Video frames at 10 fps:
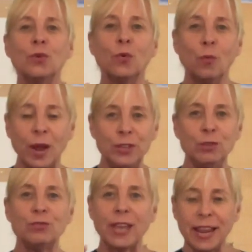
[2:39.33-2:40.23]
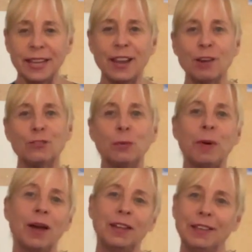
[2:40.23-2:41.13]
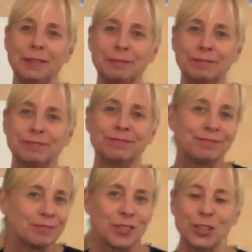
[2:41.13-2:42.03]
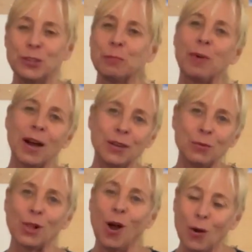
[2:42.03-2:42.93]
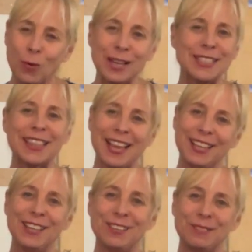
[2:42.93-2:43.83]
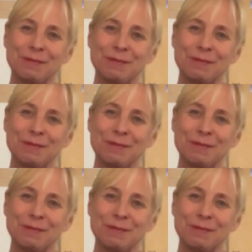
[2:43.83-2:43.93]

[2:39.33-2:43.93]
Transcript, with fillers: when you take care of your body, your body will always thank you.